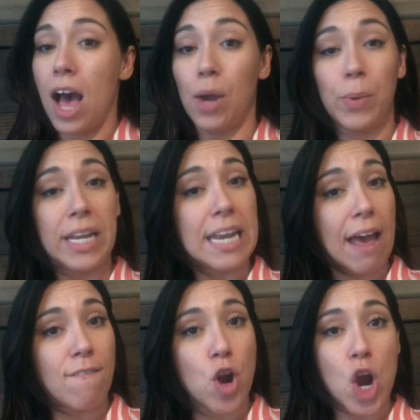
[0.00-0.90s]
I would
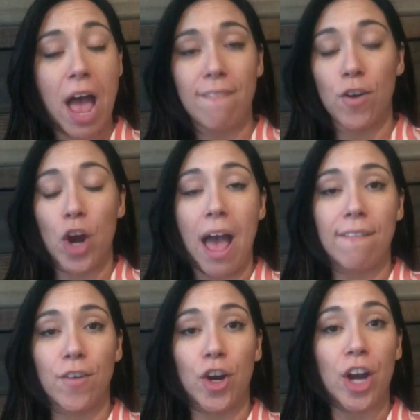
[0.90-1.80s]
never, ever,
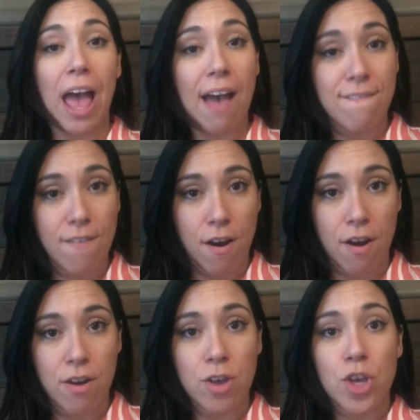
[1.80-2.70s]
ever,
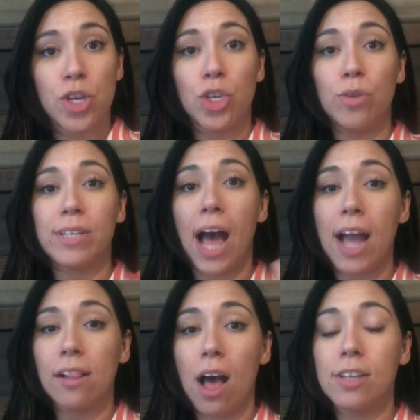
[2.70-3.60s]
ever use
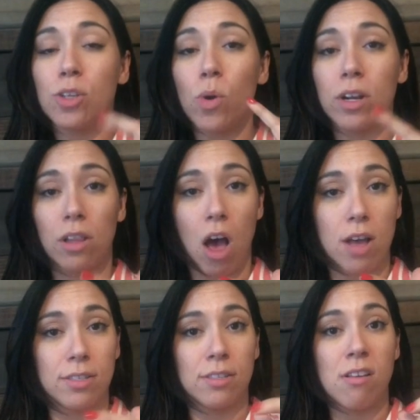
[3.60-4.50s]
high gloss or
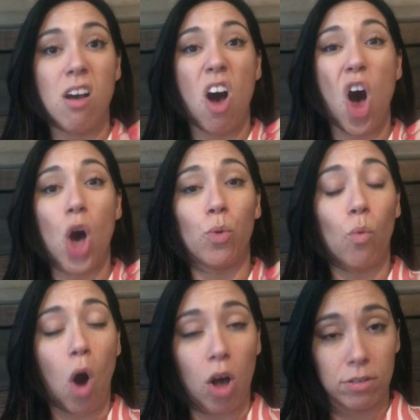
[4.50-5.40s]
gloss on
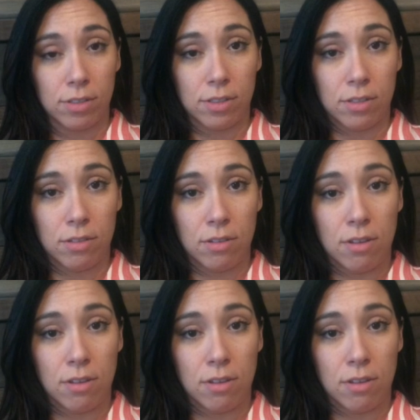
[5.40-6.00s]
walls.